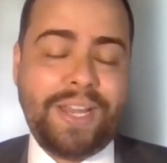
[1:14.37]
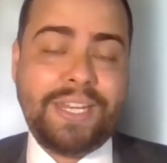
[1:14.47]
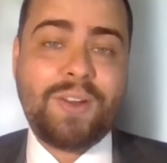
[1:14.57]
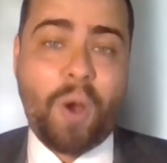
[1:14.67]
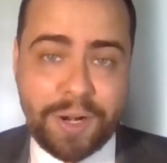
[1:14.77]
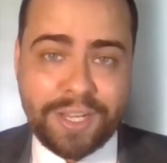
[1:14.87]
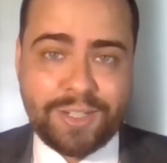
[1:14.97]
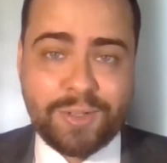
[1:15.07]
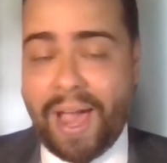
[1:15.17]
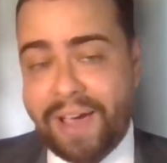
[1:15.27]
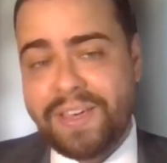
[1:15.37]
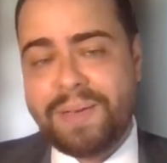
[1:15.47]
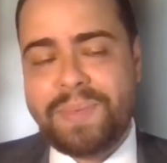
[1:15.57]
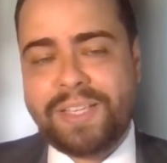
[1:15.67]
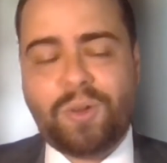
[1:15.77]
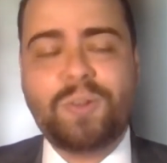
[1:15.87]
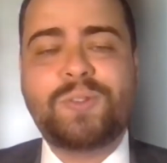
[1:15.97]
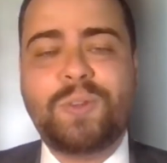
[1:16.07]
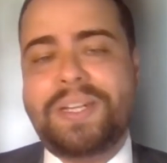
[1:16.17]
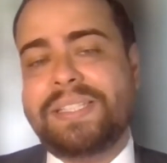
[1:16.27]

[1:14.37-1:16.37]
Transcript: We're indeed honored to have him. He's also